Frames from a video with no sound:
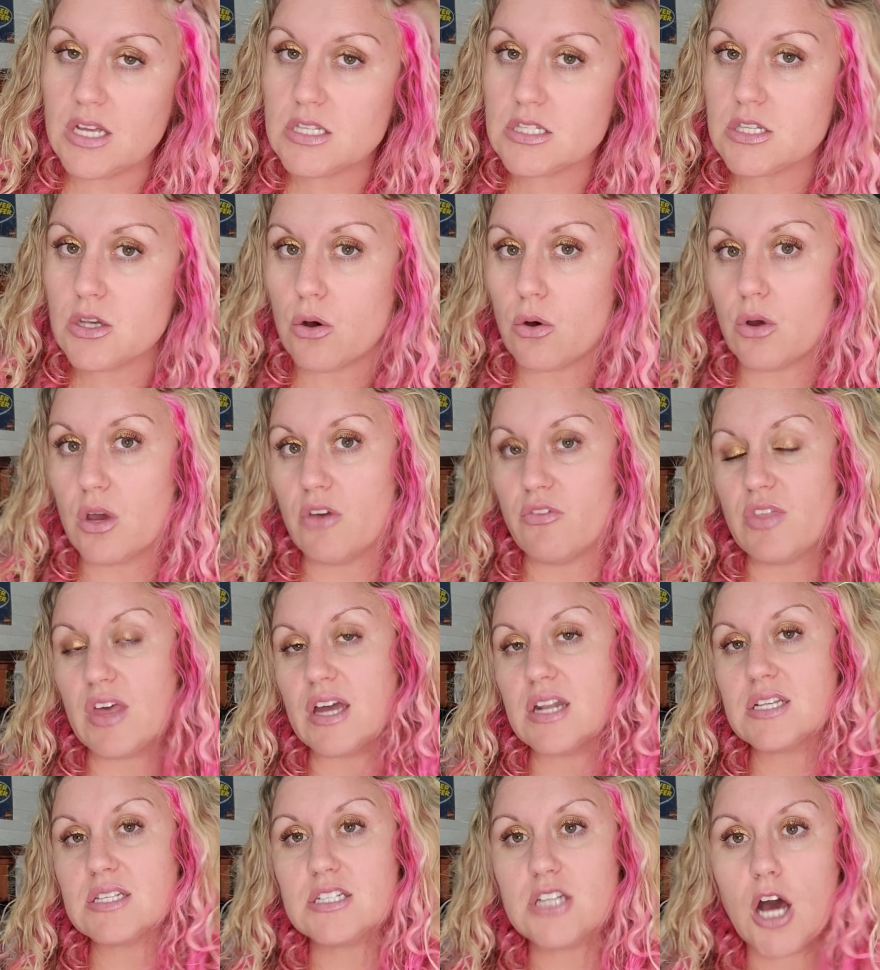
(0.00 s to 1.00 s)
And so if
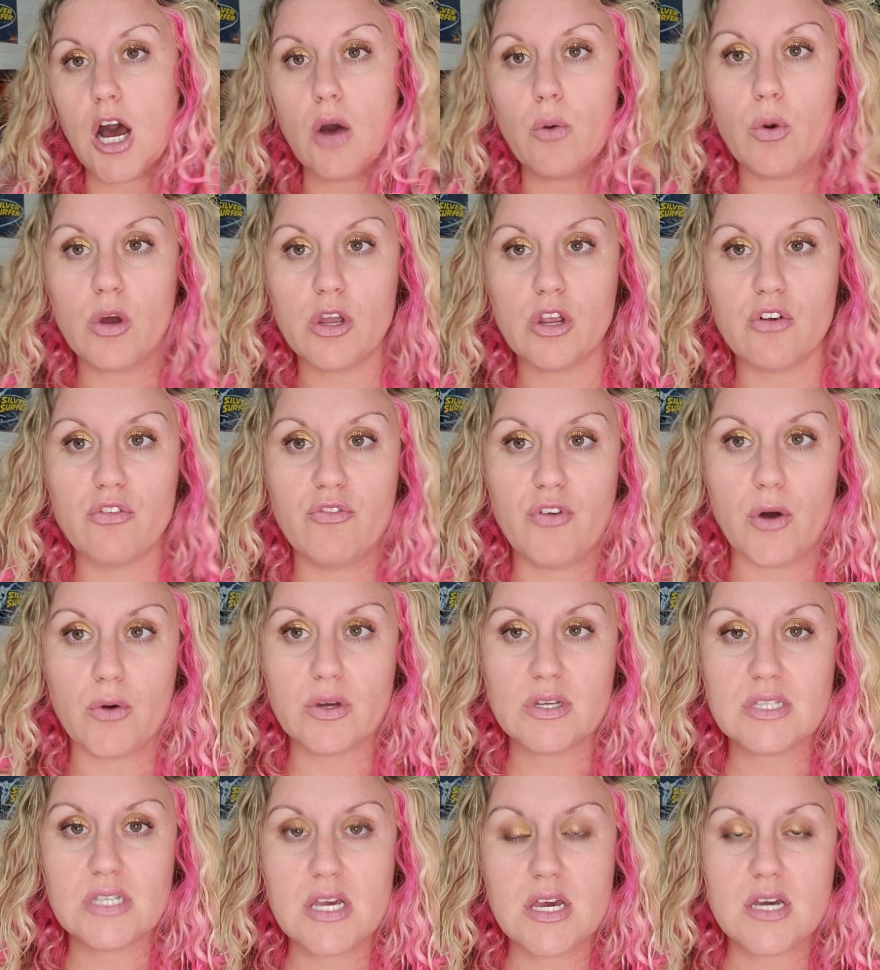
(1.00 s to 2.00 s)
that is not what your
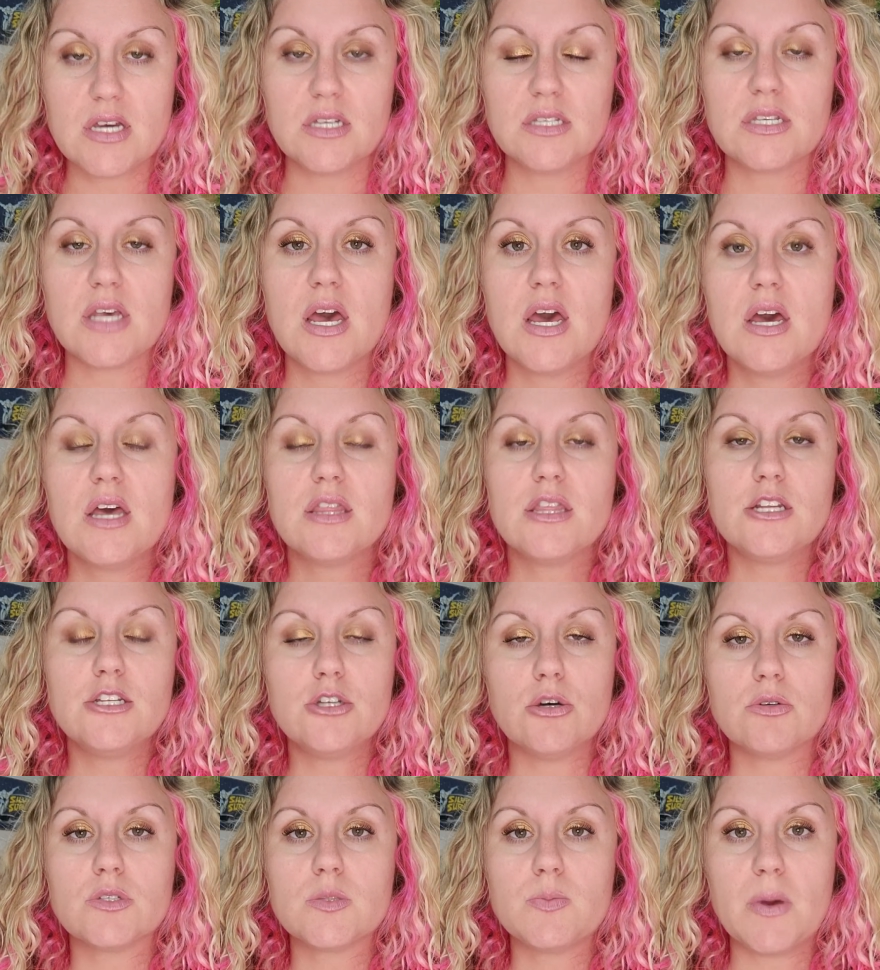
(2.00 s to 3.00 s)
focus is, then
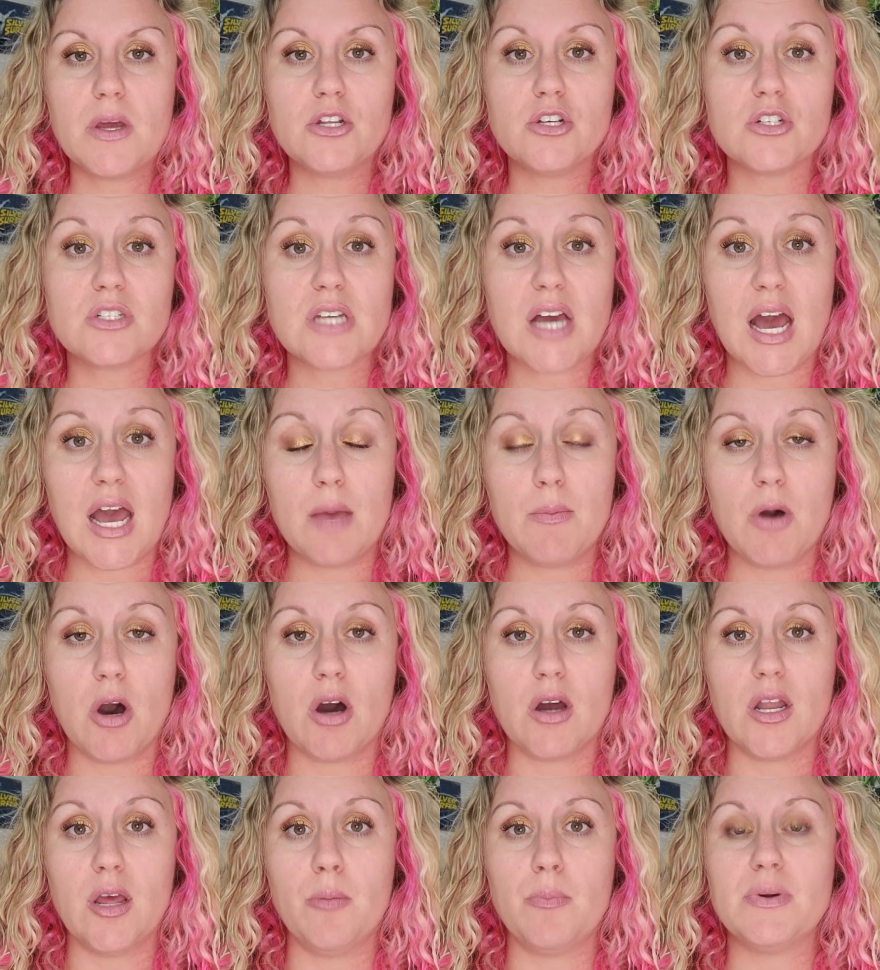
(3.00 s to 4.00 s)
don't spend your time
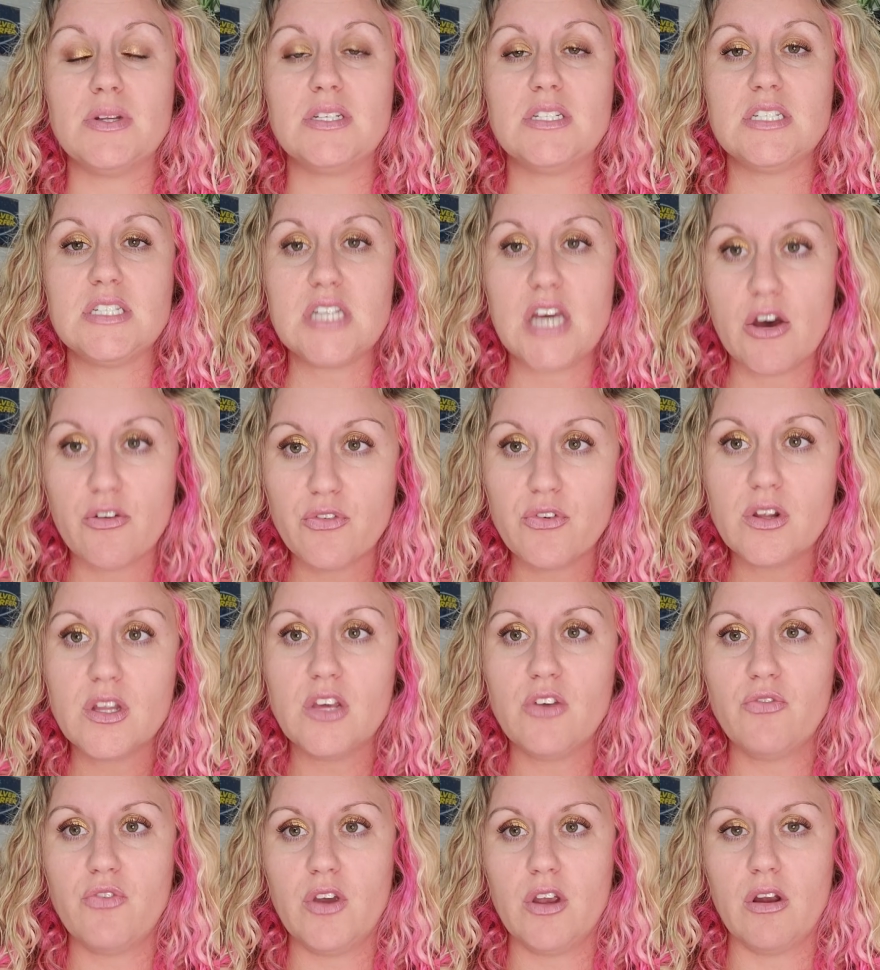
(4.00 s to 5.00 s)
on it, but
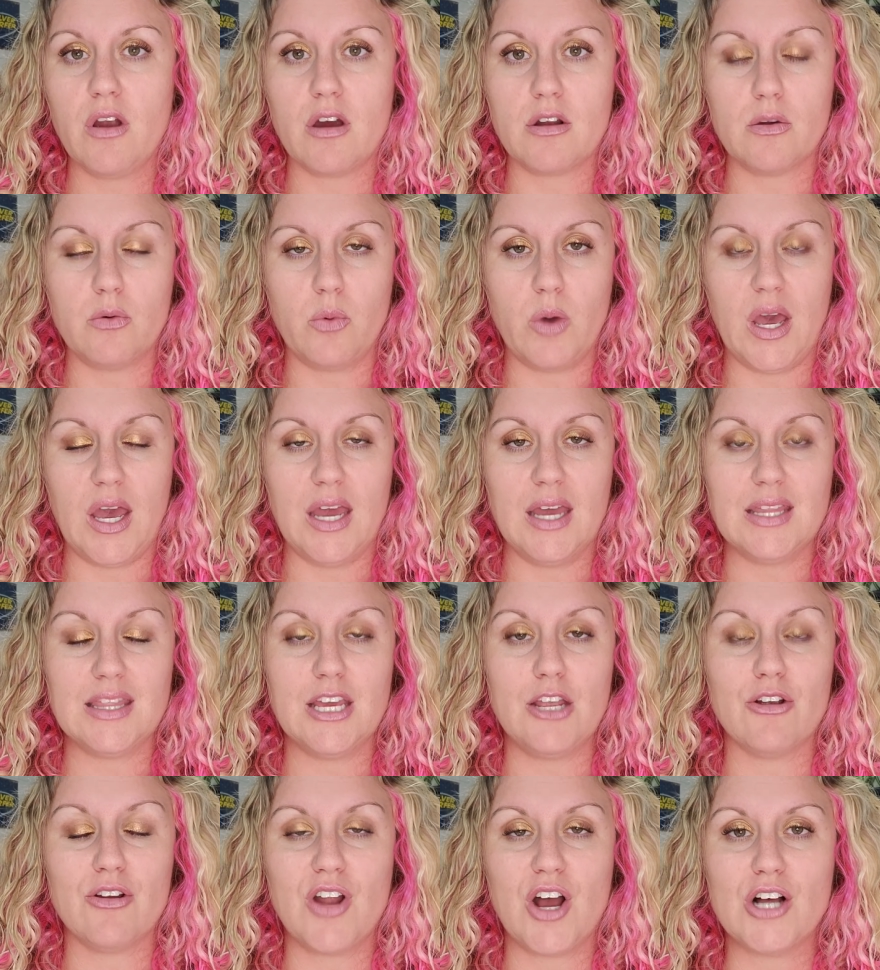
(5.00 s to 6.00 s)
definitely figure out a way
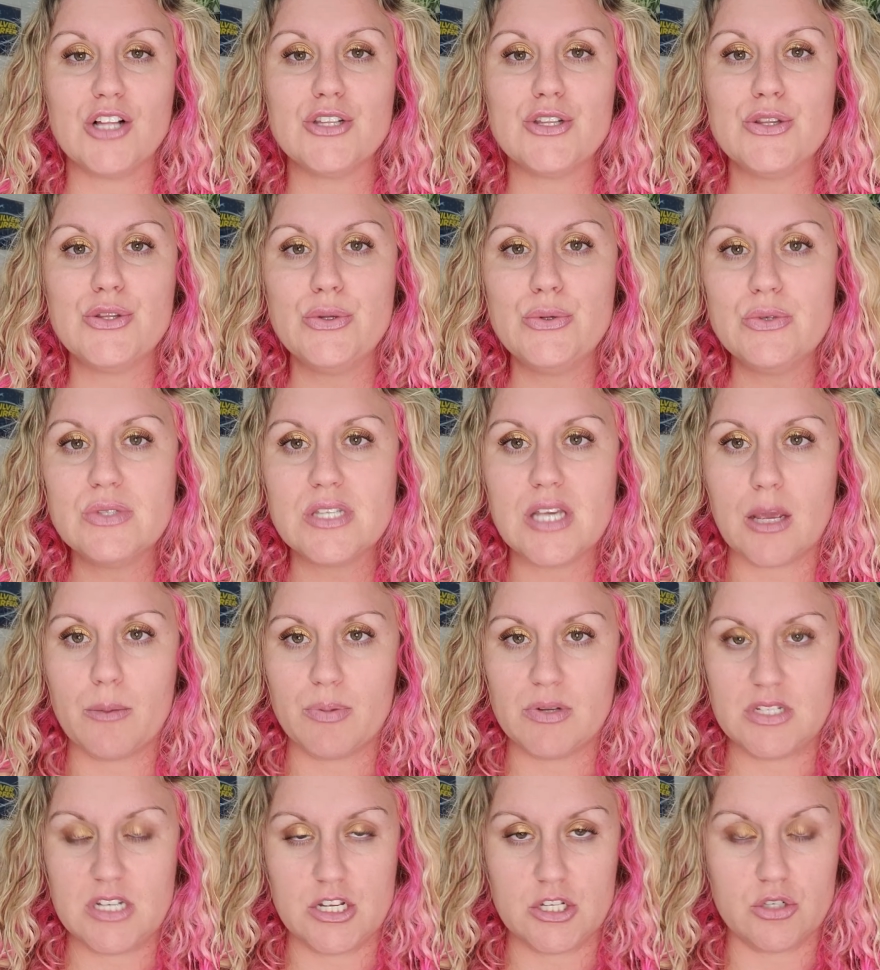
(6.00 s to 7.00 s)
that you're not losing
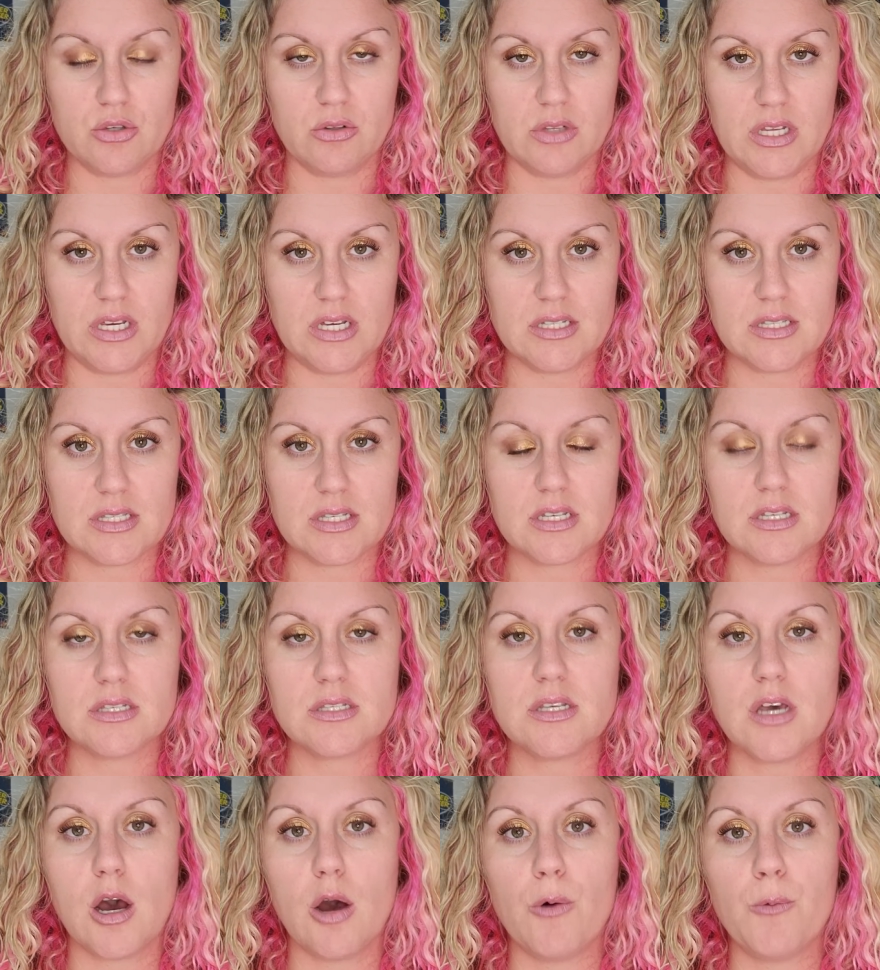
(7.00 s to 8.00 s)
potential leads.
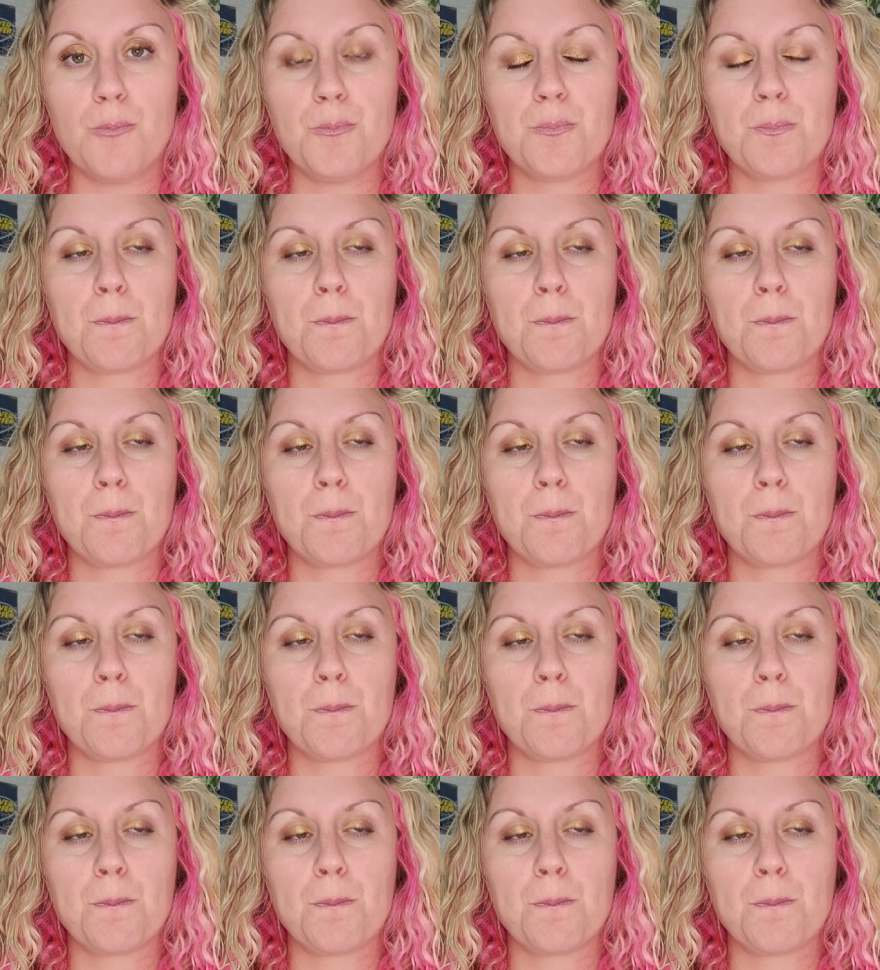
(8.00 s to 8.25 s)
So